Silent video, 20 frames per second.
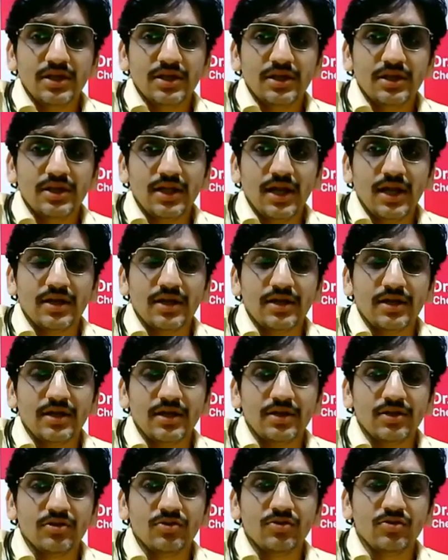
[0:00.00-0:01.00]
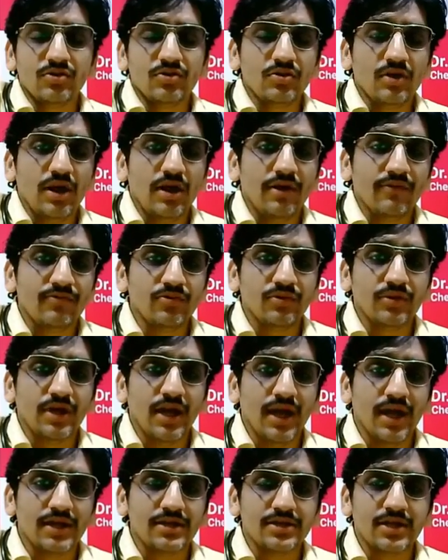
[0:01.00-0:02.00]
that you have to
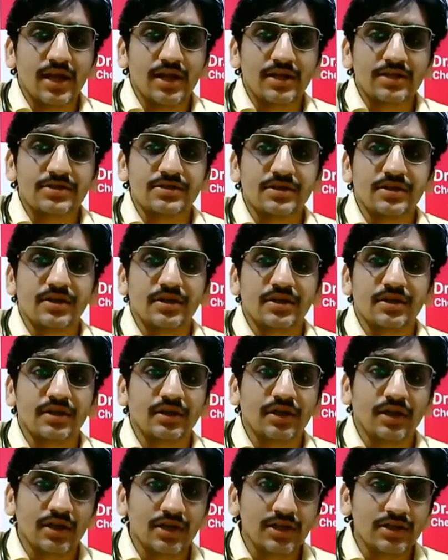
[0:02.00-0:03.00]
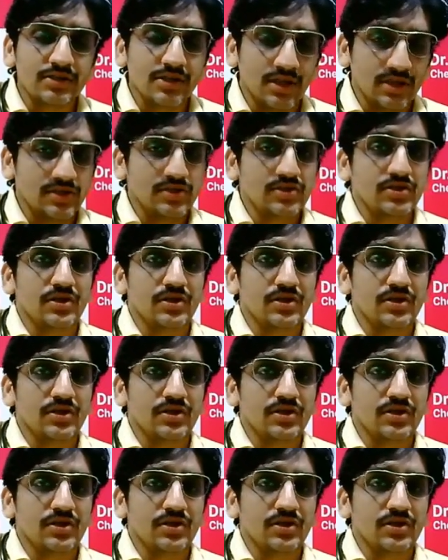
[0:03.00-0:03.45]
catch cancer in an early stage.